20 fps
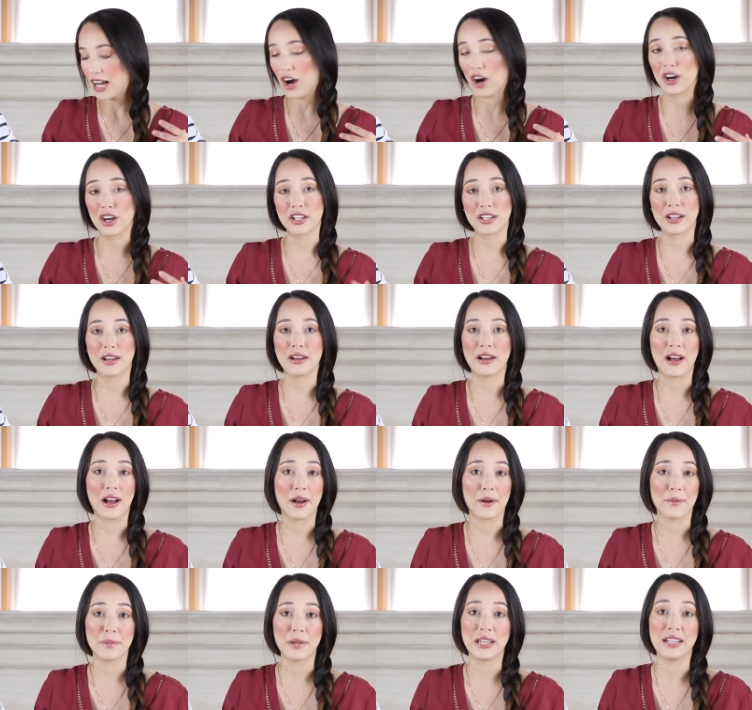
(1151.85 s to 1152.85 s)
on,
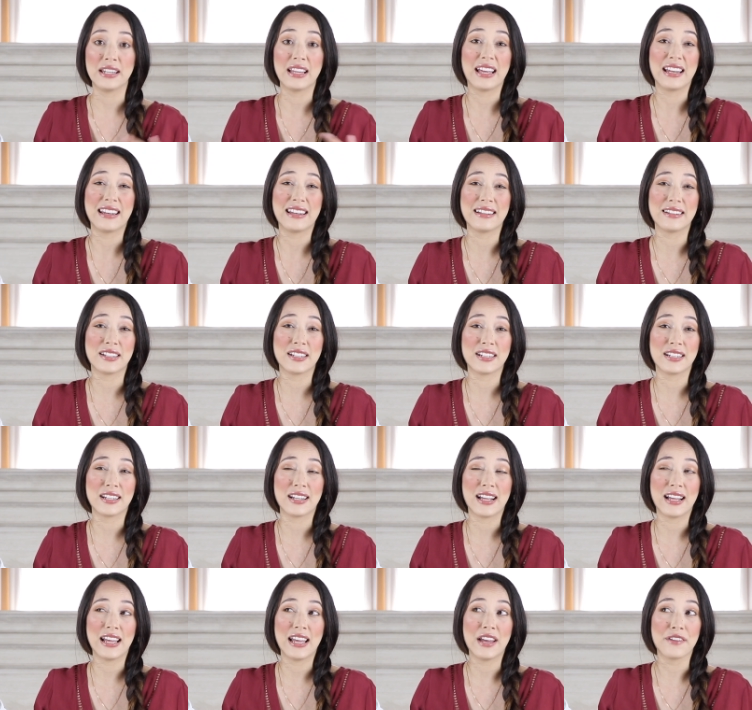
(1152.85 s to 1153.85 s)
um, And then
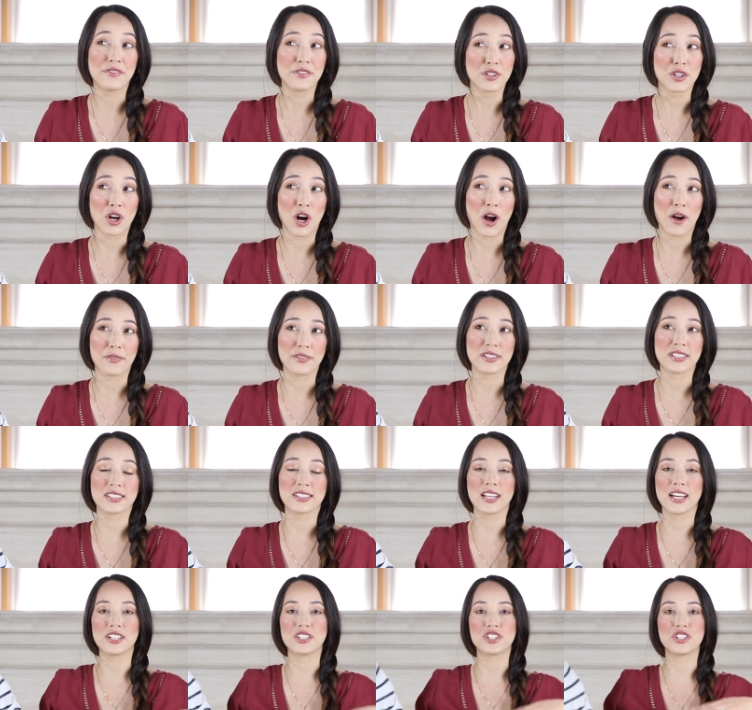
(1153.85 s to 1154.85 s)
if your office
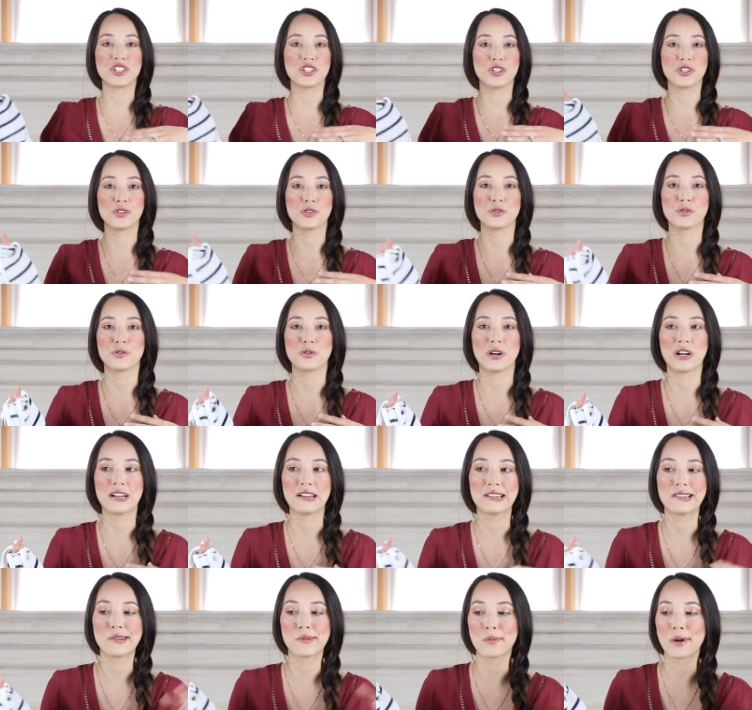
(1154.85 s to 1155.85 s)
lets you
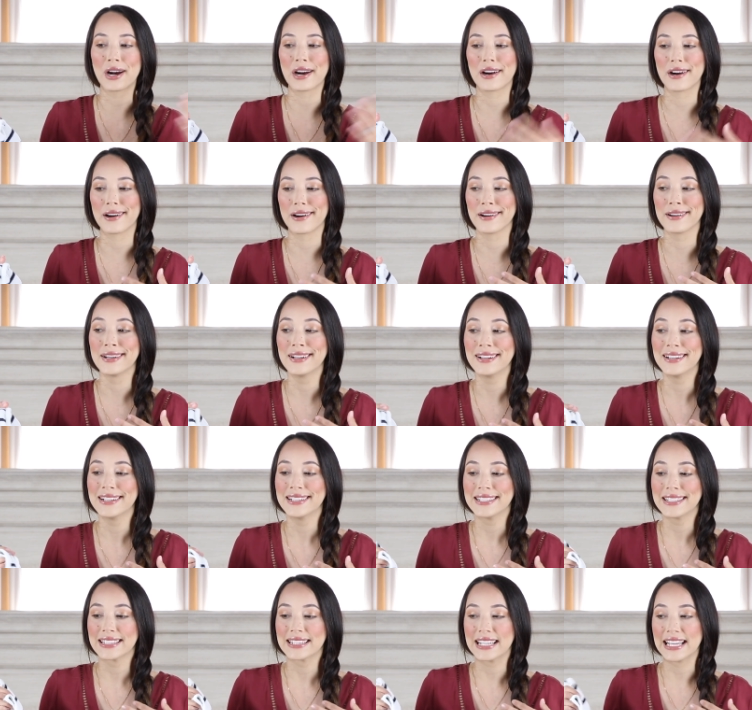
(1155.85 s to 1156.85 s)
wear
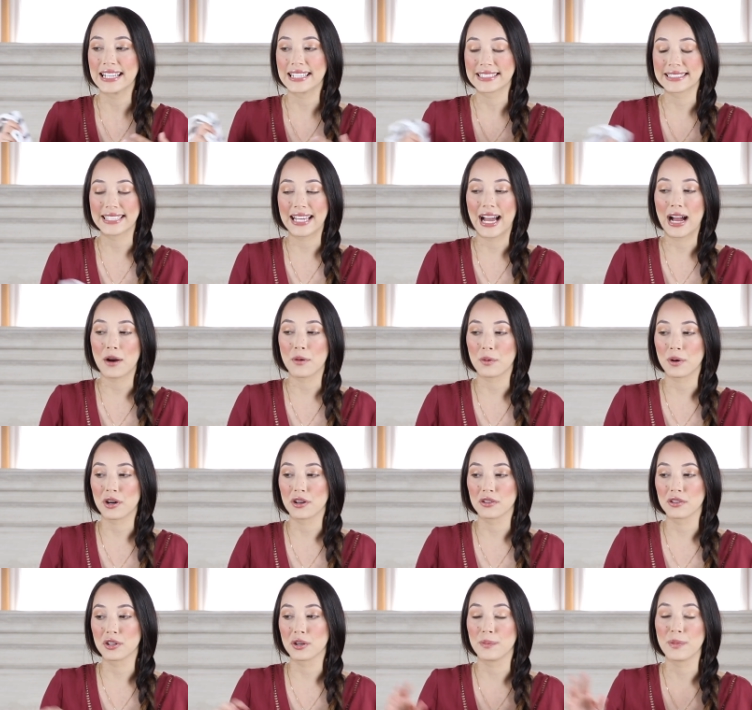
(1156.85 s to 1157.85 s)
things that were
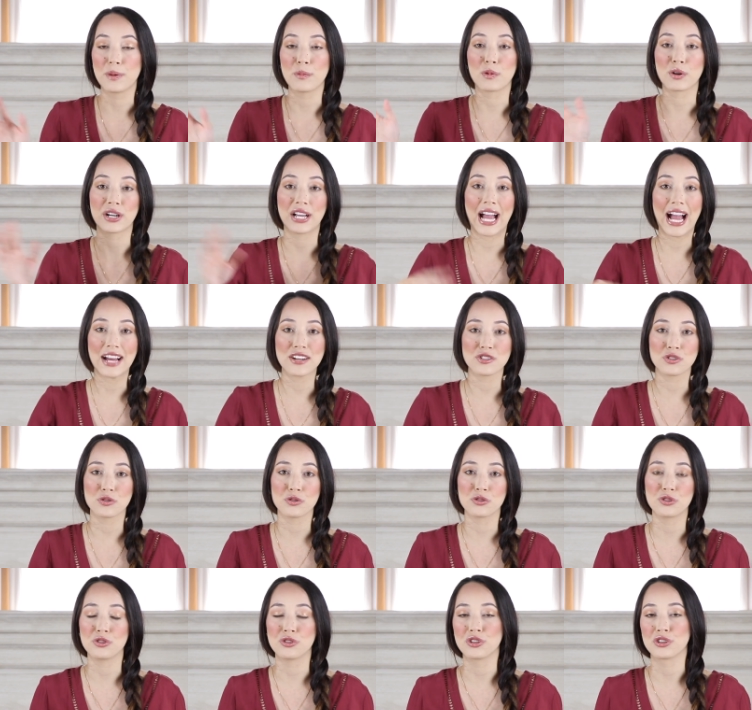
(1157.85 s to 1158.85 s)
a little bit more
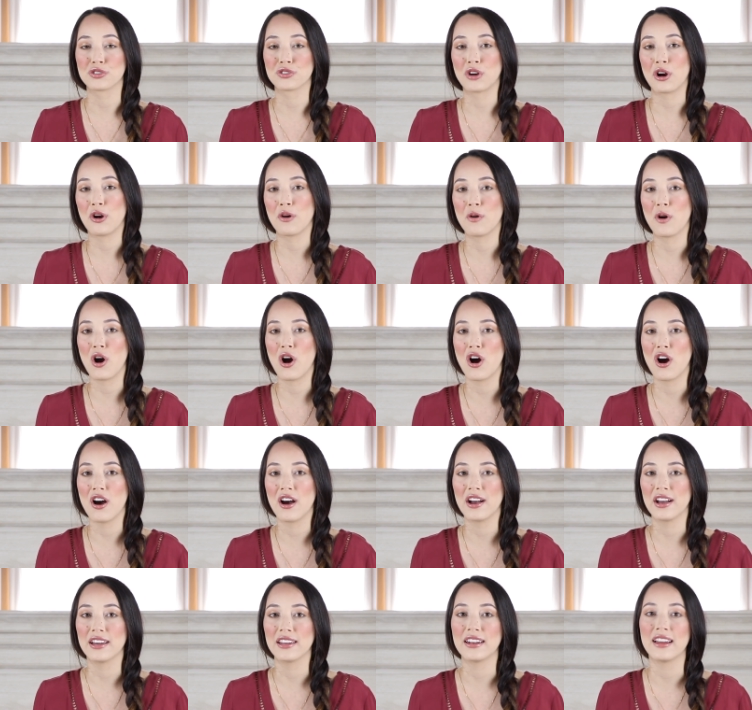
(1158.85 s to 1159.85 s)
casual, you could throw
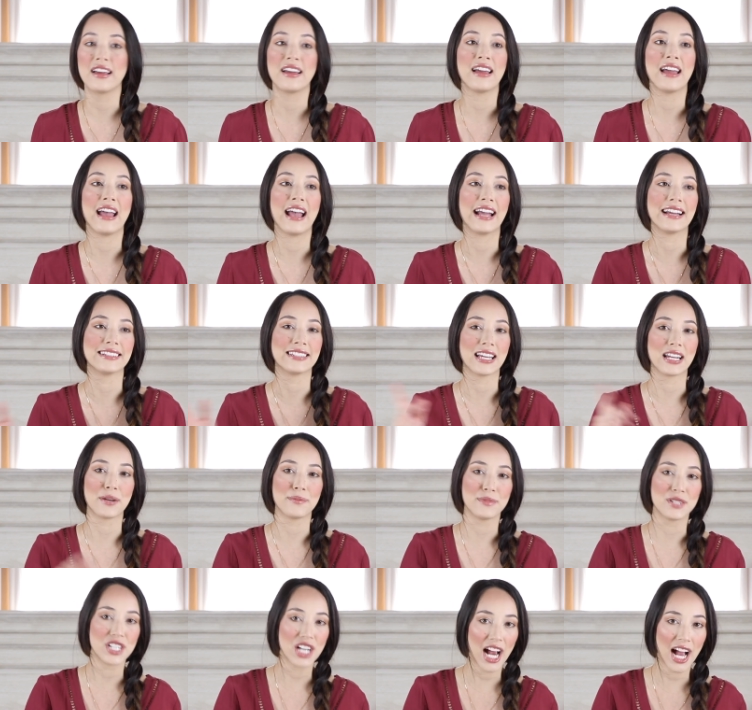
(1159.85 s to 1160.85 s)
on a
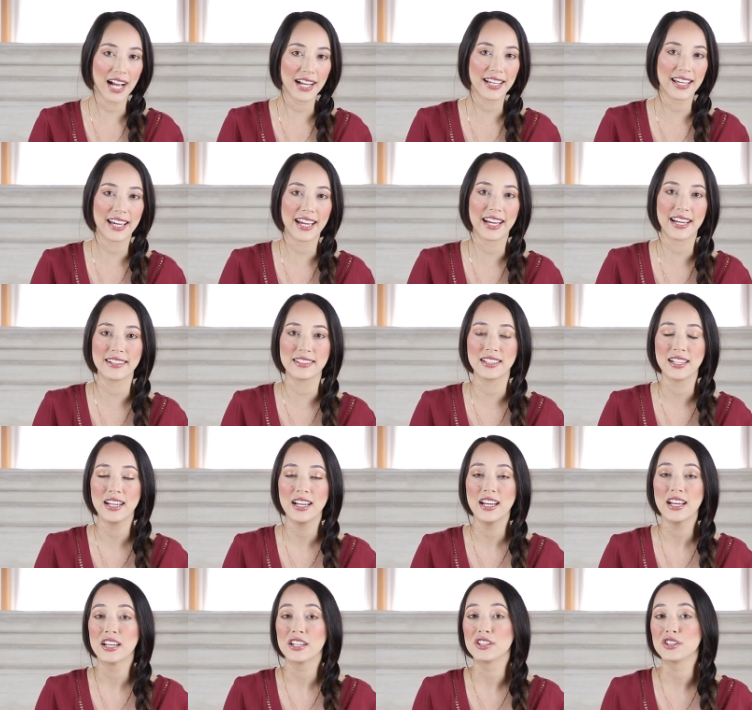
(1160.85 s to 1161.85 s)
denim jacket.
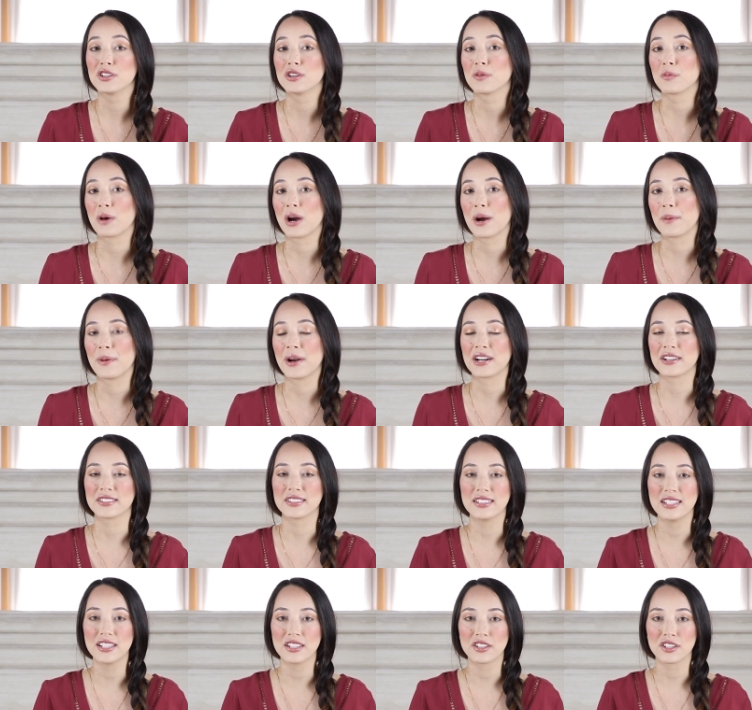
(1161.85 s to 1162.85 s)
You can wear a pair of
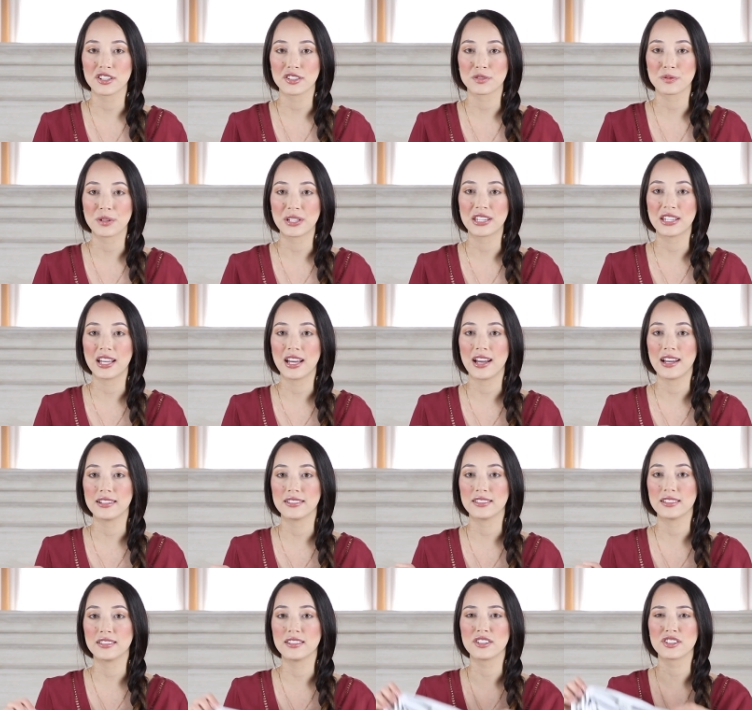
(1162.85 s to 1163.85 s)
sneakers with
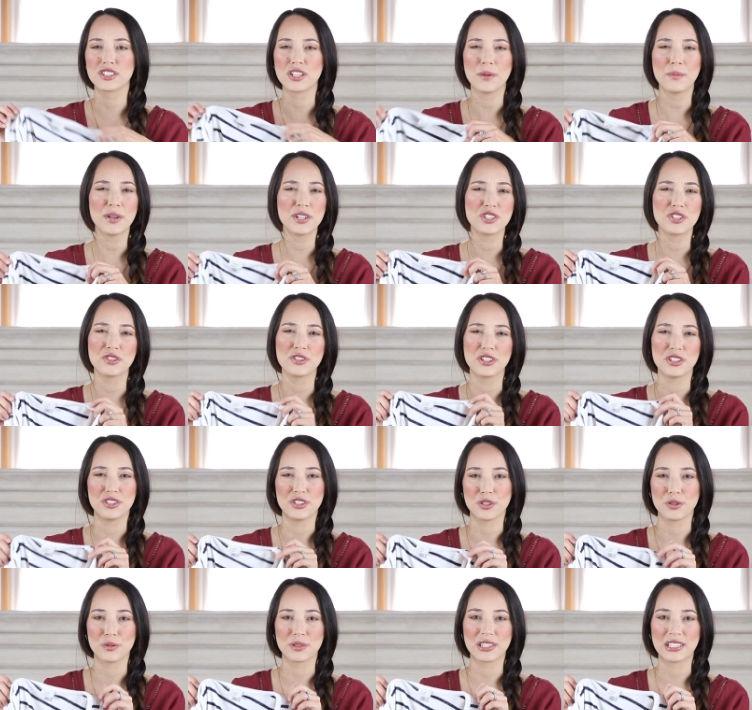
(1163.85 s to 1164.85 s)
it. There's so much you can
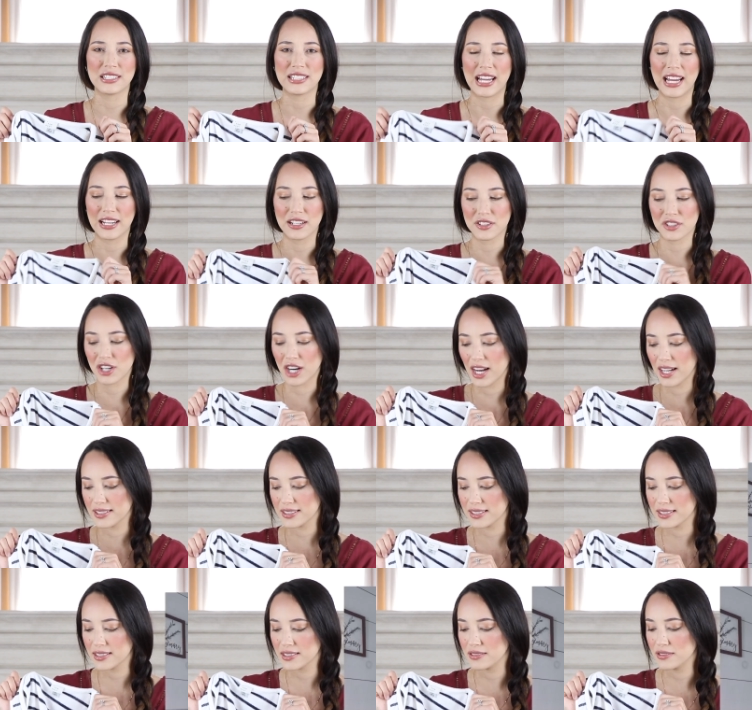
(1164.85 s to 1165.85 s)
do with the tank
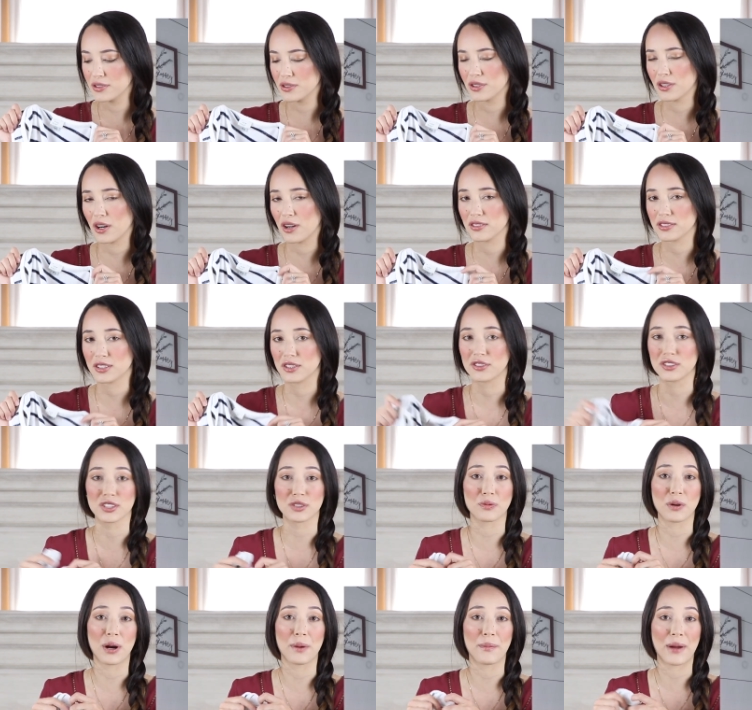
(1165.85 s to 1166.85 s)
dress. You could also
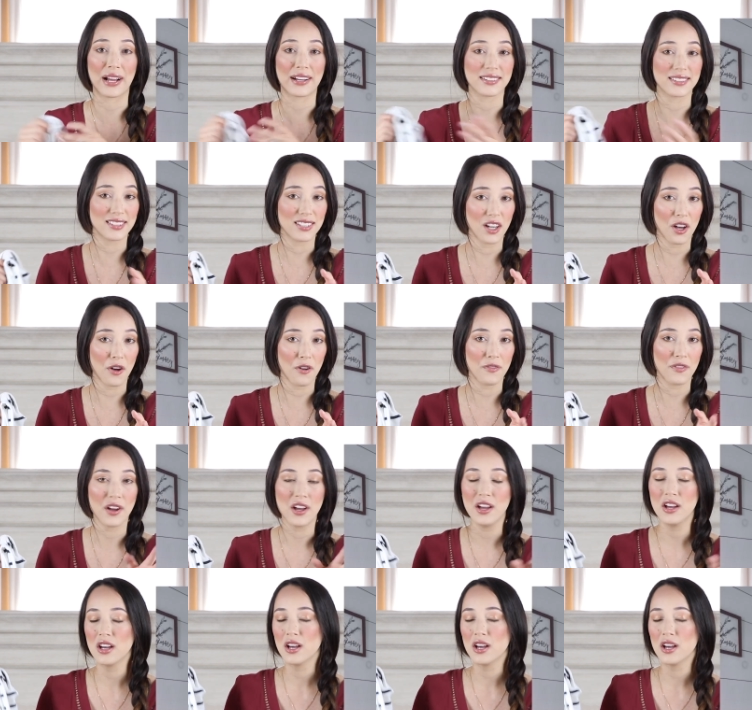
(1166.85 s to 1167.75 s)
just wear it by itself,